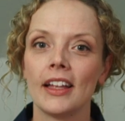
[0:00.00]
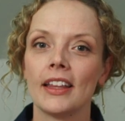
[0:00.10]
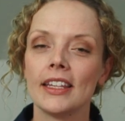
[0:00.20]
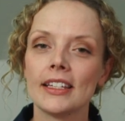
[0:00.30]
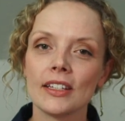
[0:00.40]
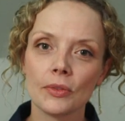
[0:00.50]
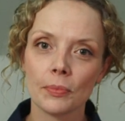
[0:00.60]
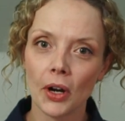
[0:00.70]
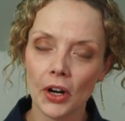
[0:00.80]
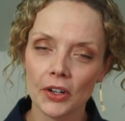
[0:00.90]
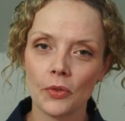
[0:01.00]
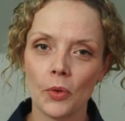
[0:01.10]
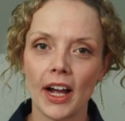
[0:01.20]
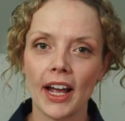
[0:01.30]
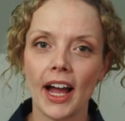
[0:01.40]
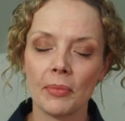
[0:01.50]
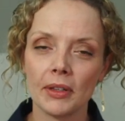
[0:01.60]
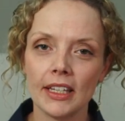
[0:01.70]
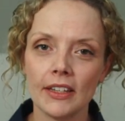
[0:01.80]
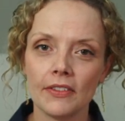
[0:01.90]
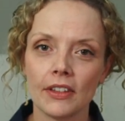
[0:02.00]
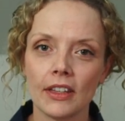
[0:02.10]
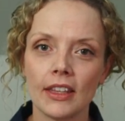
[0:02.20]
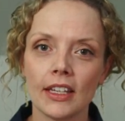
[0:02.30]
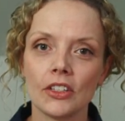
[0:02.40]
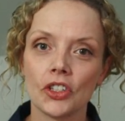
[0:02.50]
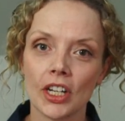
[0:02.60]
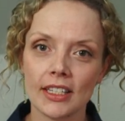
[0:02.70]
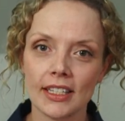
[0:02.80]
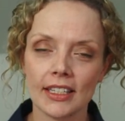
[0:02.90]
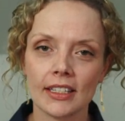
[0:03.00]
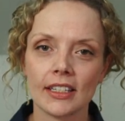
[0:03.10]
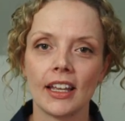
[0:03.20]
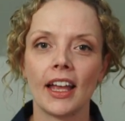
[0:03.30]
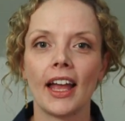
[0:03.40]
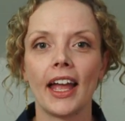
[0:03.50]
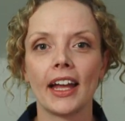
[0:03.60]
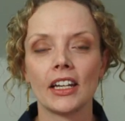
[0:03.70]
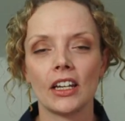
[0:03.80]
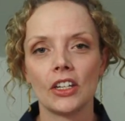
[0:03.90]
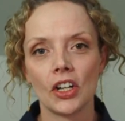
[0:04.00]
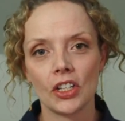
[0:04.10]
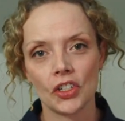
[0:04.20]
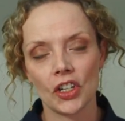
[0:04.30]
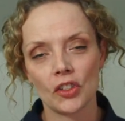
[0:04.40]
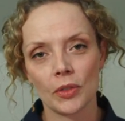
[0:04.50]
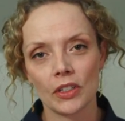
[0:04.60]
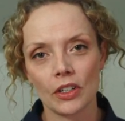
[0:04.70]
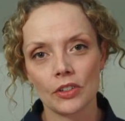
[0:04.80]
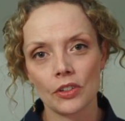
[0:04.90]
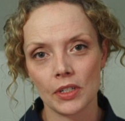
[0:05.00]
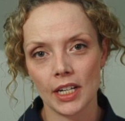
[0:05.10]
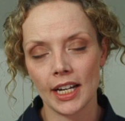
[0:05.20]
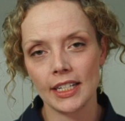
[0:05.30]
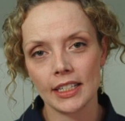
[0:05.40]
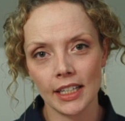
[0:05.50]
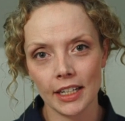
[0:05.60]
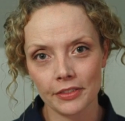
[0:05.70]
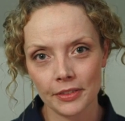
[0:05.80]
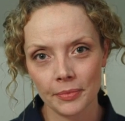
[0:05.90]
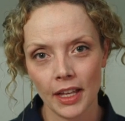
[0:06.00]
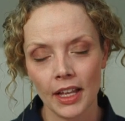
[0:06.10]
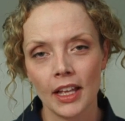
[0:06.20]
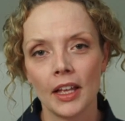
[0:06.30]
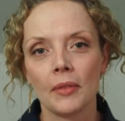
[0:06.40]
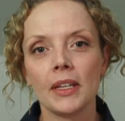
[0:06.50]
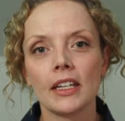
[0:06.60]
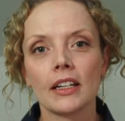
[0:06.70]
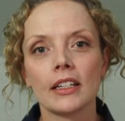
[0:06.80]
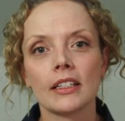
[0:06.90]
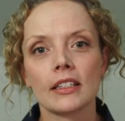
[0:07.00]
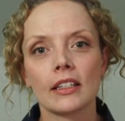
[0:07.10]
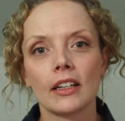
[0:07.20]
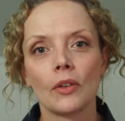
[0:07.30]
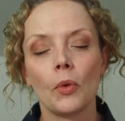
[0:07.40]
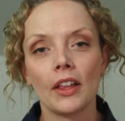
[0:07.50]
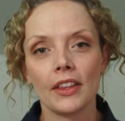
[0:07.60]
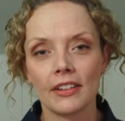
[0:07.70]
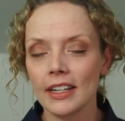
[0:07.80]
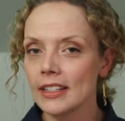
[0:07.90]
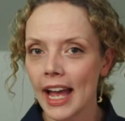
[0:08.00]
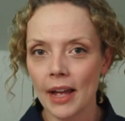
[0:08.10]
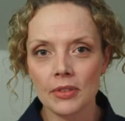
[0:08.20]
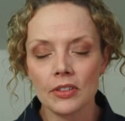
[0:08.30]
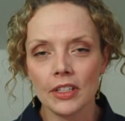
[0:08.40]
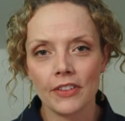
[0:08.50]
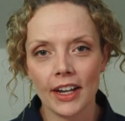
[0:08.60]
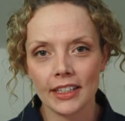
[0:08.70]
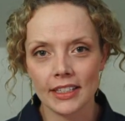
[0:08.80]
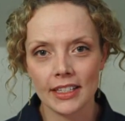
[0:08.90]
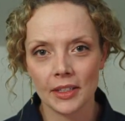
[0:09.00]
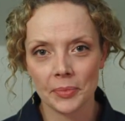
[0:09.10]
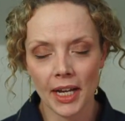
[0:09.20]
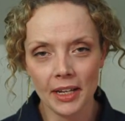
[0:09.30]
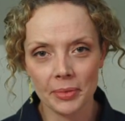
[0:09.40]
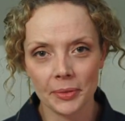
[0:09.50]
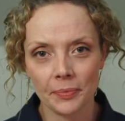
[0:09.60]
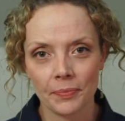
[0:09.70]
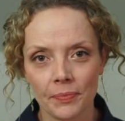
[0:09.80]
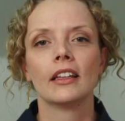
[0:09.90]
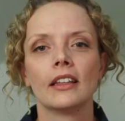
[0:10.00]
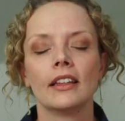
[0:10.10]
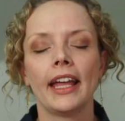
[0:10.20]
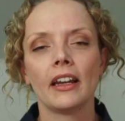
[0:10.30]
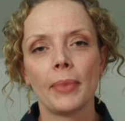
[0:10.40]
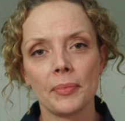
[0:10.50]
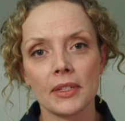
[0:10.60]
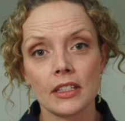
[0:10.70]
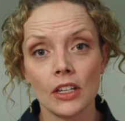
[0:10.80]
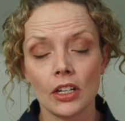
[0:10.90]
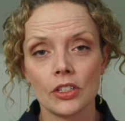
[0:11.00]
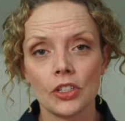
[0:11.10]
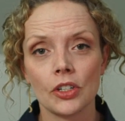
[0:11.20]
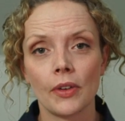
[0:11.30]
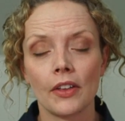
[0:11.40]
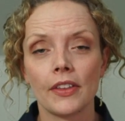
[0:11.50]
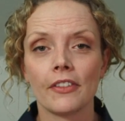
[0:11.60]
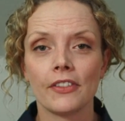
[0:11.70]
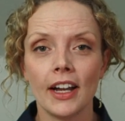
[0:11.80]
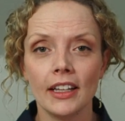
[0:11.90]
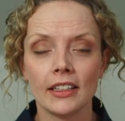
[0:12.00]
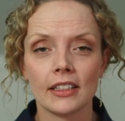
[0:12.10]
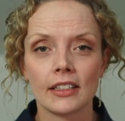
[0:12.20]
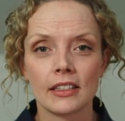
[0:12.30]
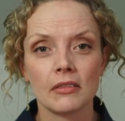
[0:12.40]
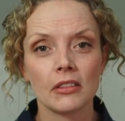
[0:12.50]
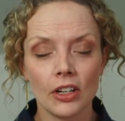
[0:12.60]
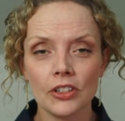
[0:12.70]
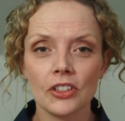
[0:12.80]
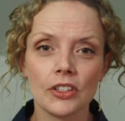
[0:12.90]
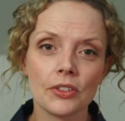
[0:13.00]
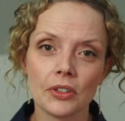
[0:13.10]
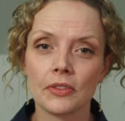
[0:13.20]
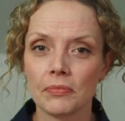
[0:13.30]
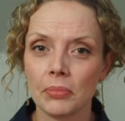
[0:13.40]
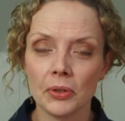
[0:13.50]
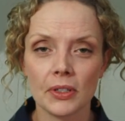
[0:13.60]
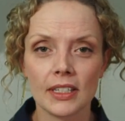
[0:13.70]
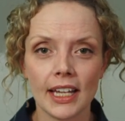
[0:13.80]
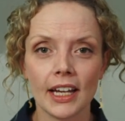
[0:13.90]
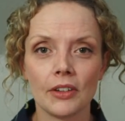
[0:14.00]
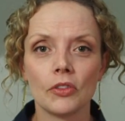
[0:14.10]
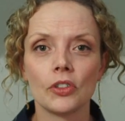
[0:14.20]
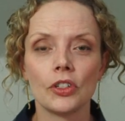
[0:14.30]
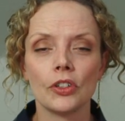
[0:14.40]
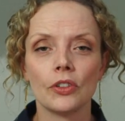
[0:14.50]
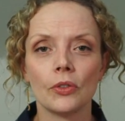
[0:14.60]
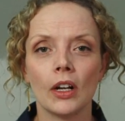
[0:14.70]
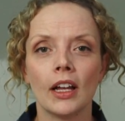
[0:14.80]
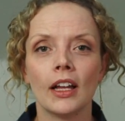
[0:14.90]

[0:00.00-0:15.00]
This is part of why I believe that justice and non-judgment are so tied to love. Because while there is absolutely violence in the Bible, the Anabaptist theology around that violence largely sort of boils down to,